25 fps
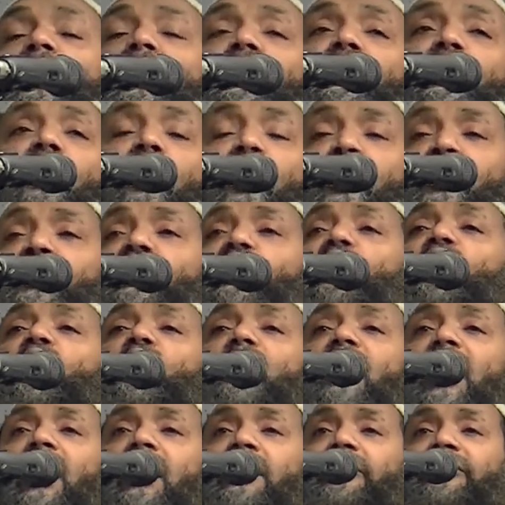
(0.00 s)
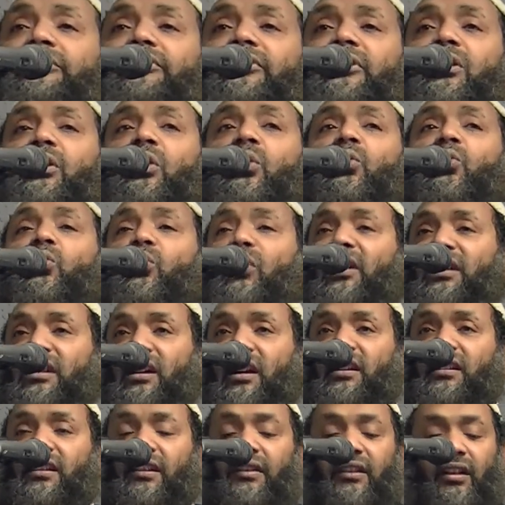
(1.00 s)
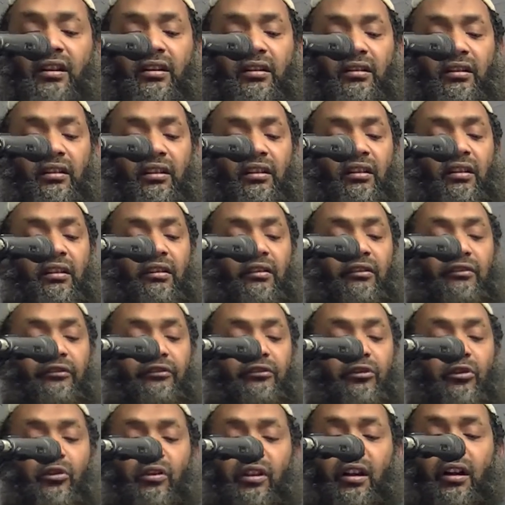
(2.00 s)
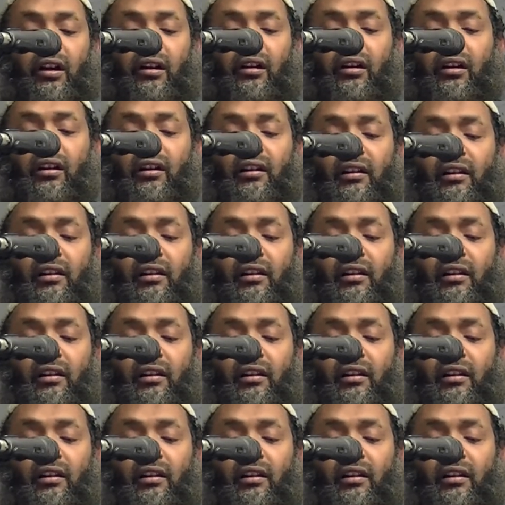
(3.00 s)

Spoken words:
those who love one another for the